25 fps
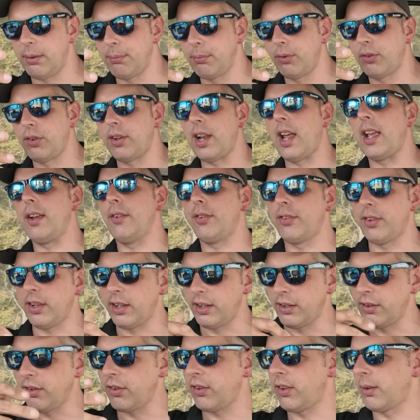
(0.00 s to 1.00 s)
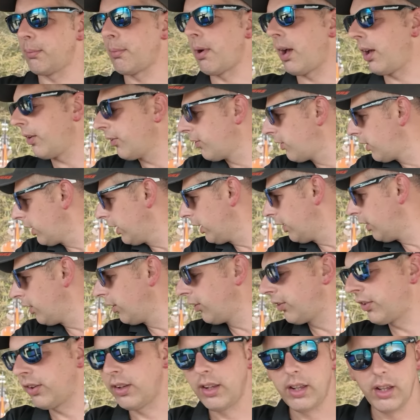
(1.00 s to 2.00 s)
slave cylinders and the master
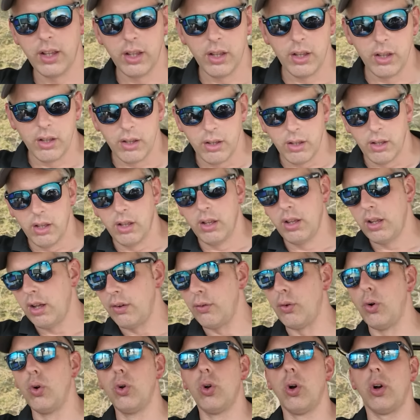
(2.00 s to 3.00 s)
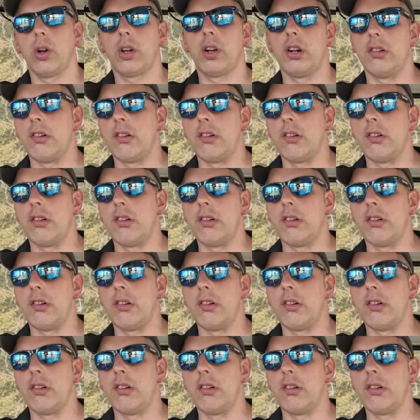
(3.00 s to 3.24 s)
cylinders have all got